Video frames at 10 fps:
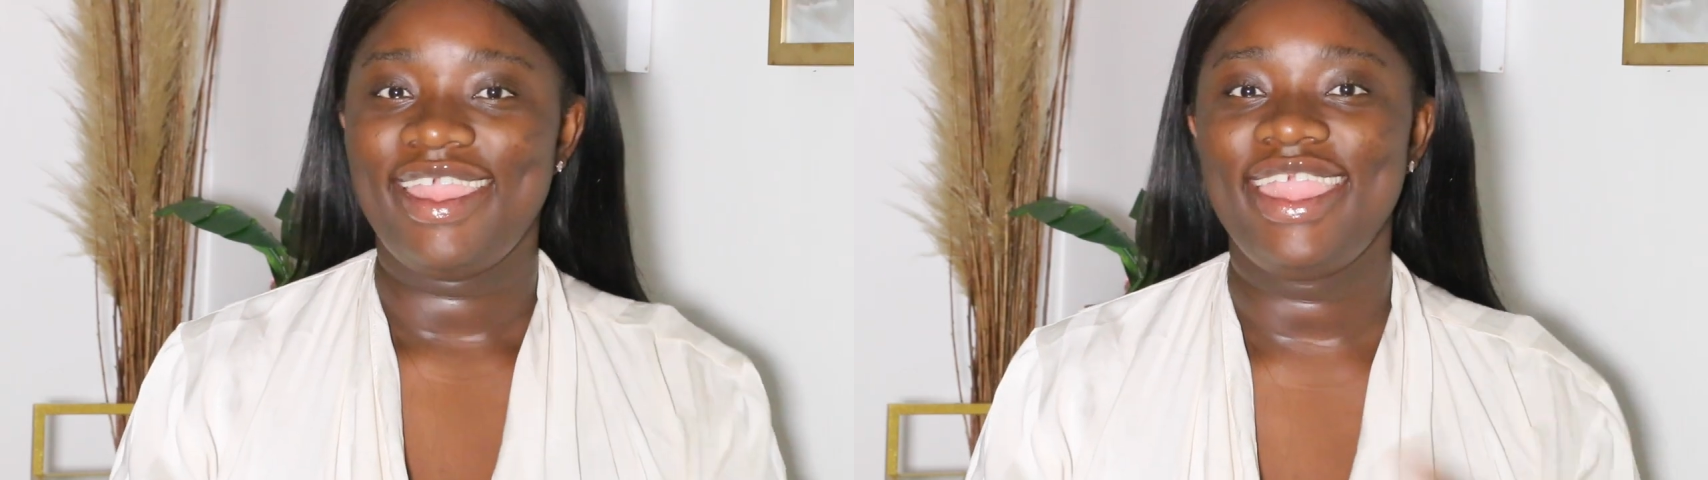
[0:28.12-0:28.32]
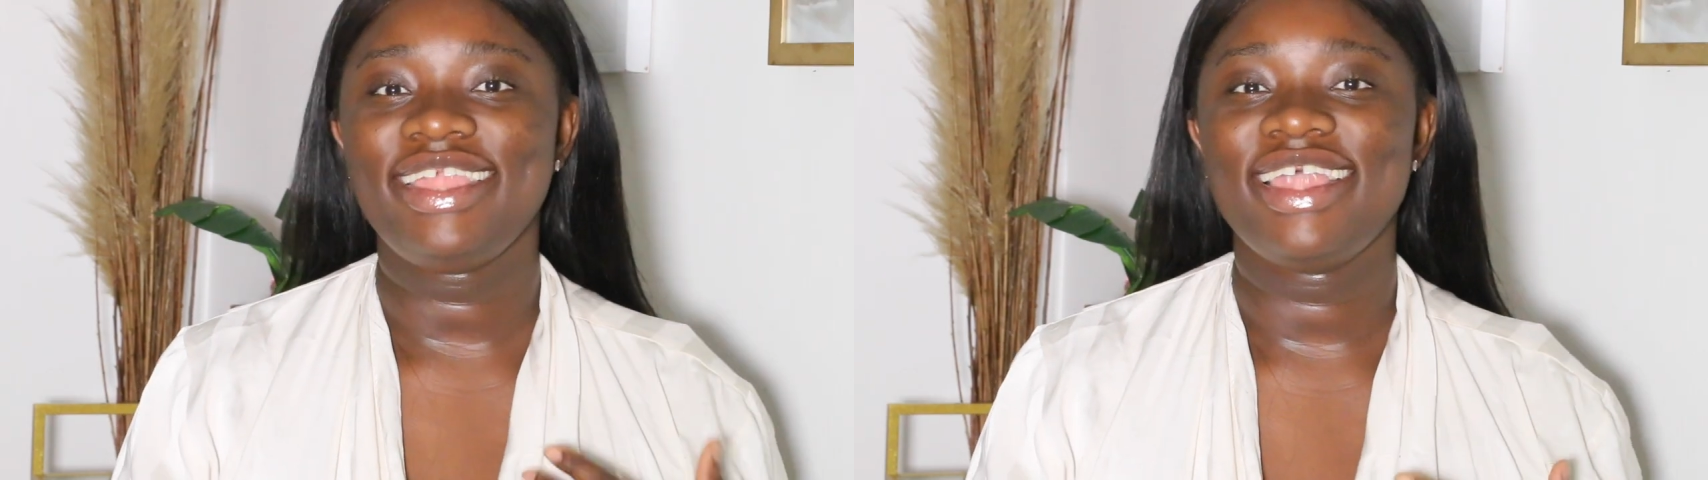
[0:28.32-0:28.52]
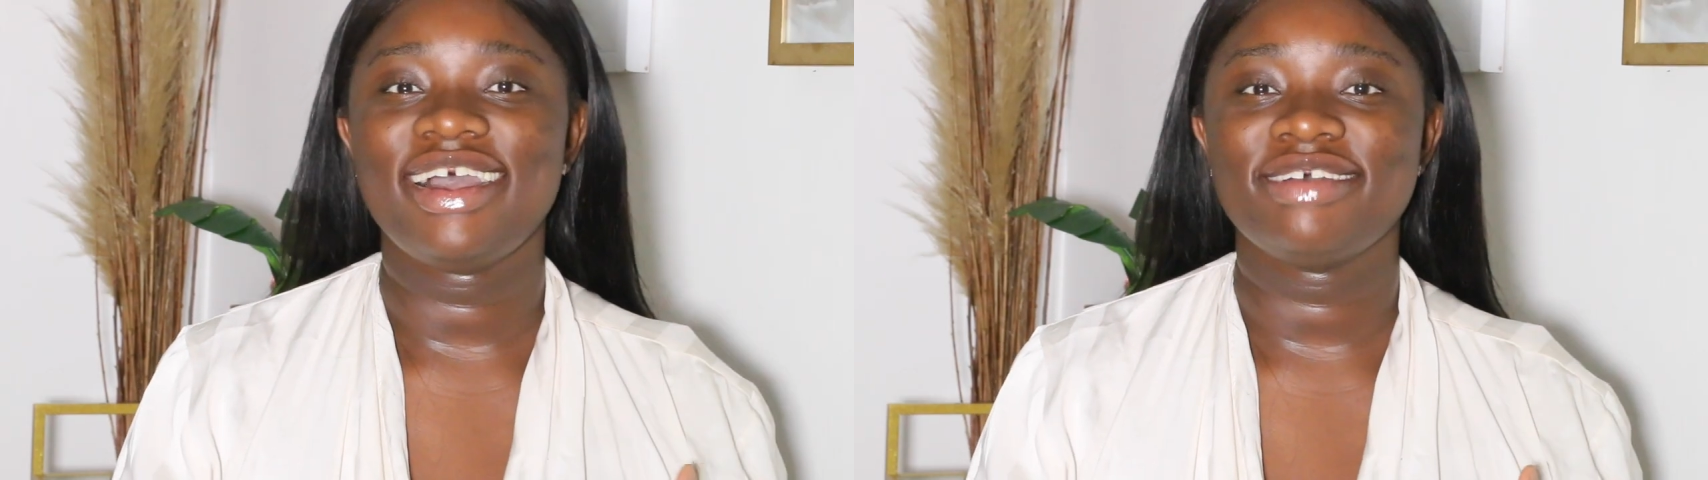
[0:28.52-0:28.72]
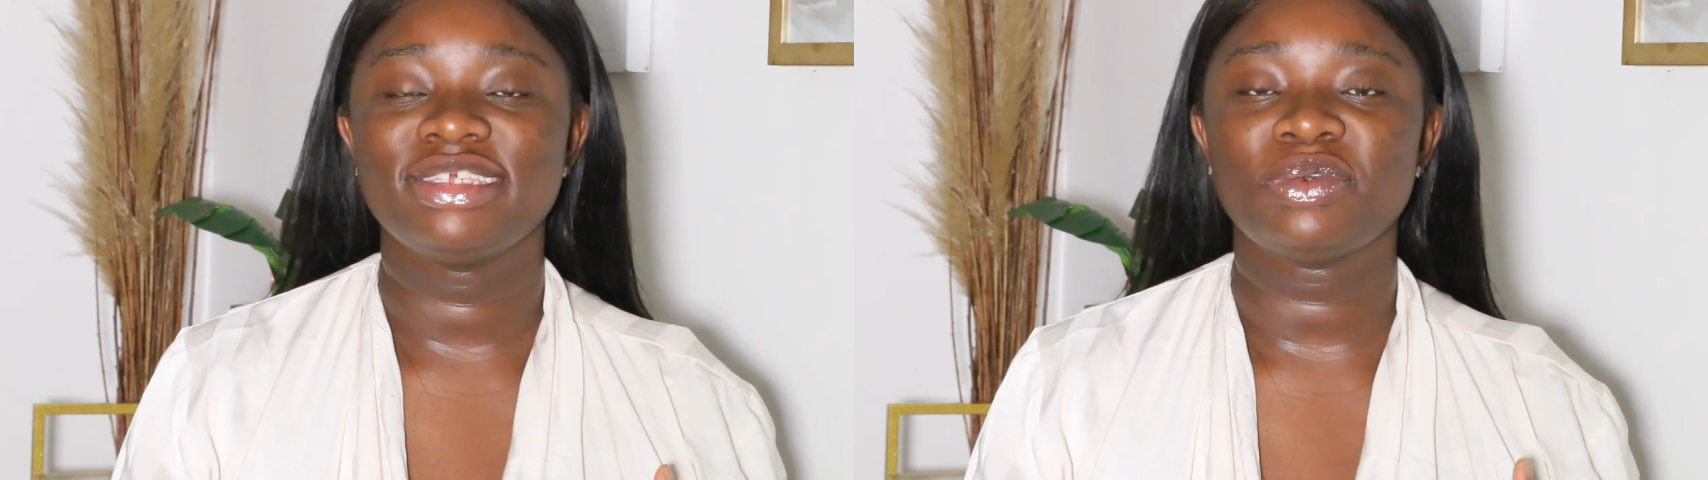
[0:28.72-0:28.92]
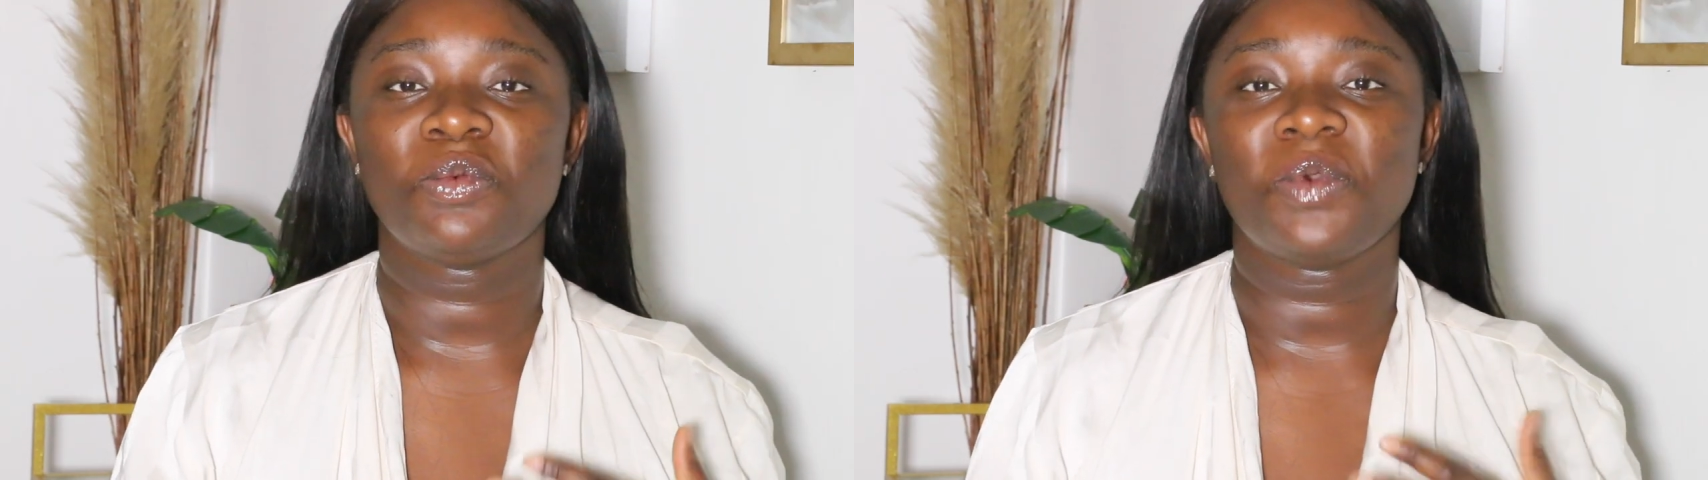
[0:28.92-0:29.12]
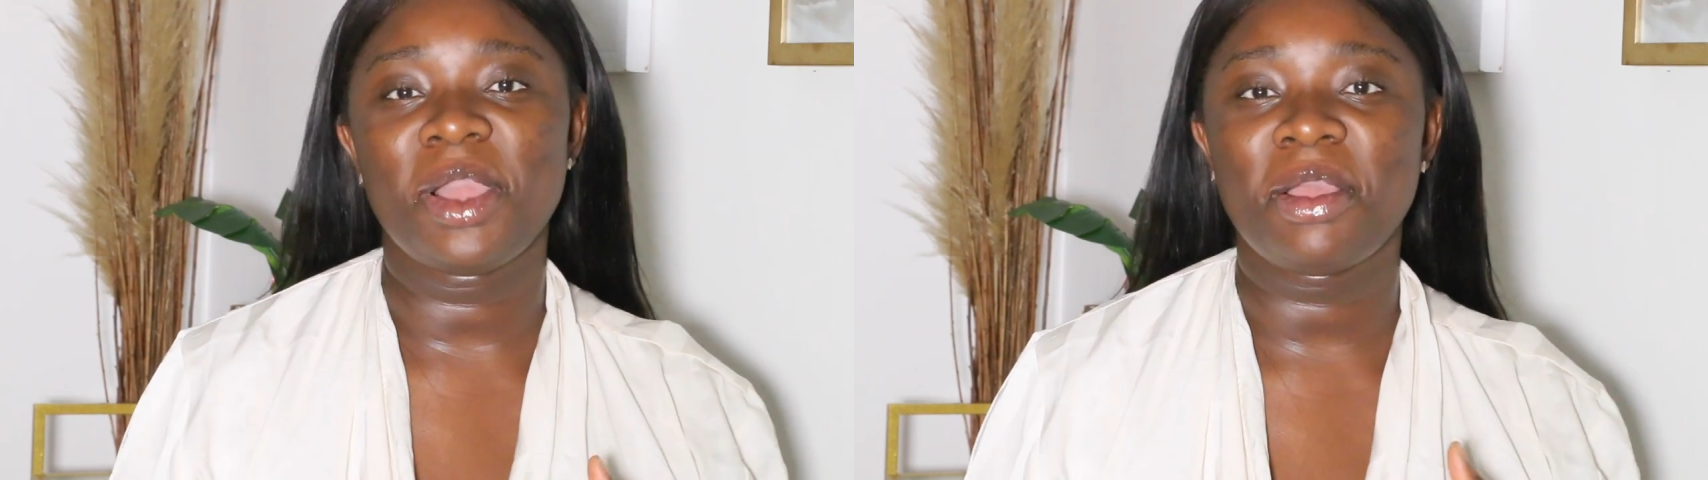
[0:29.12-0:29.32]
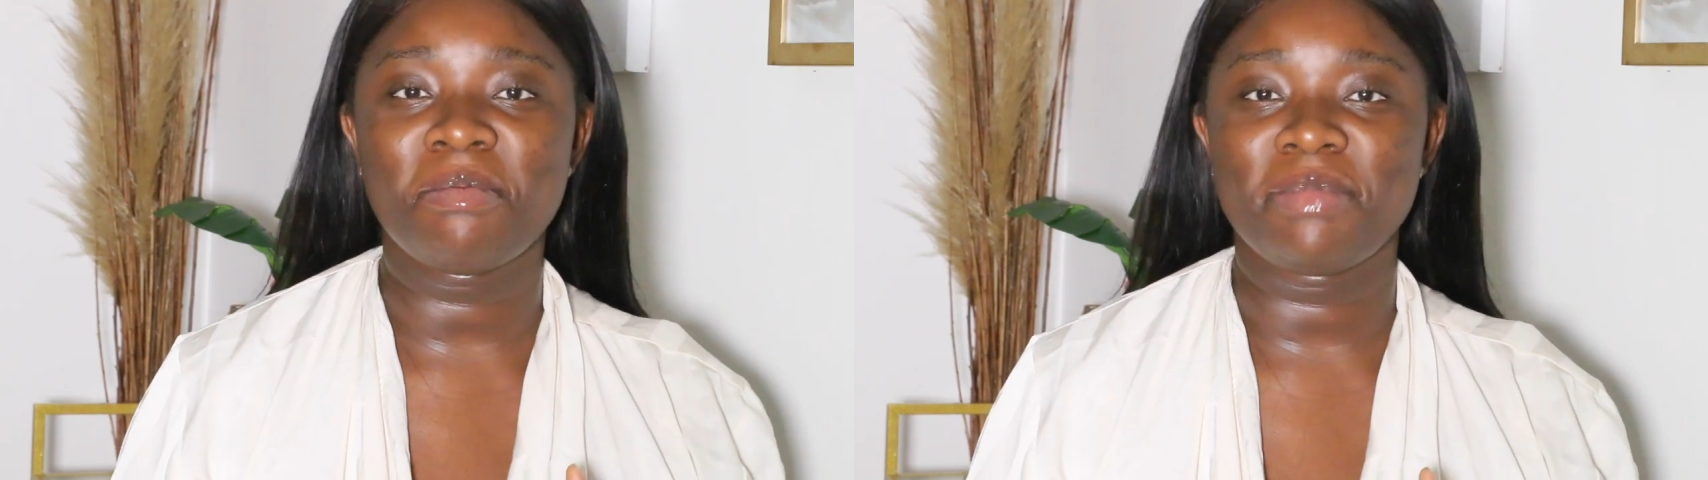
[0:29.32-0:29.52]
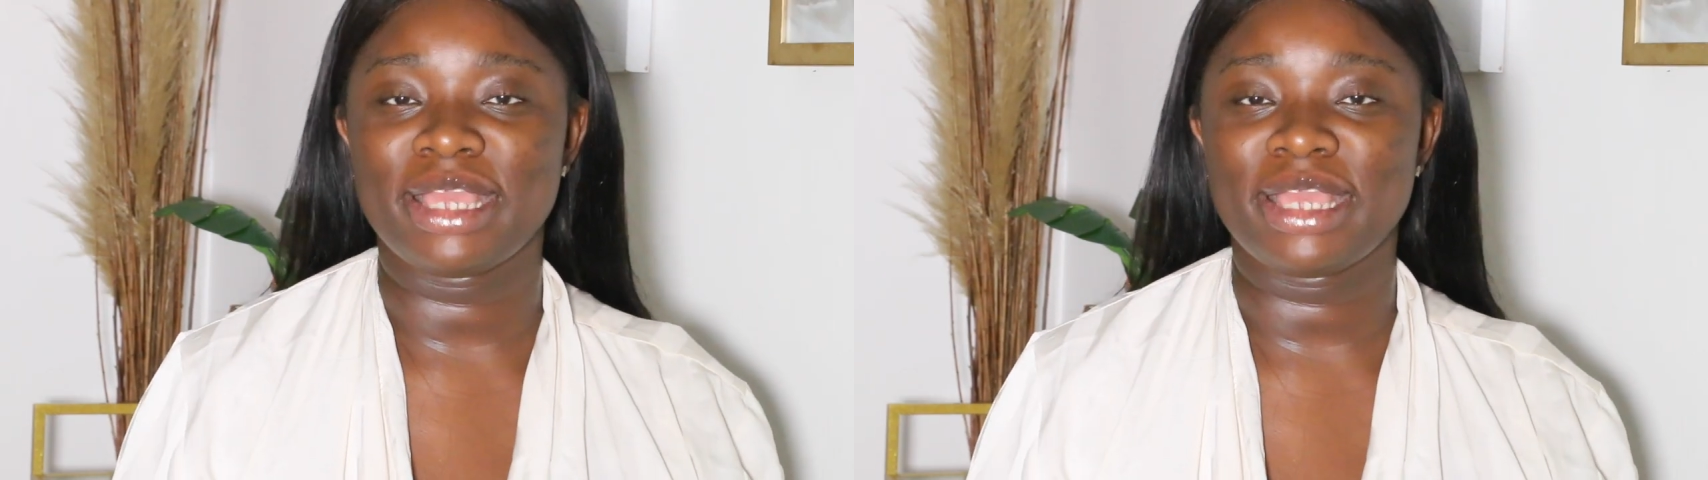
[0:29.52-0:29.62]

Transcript: Hey loves, welcome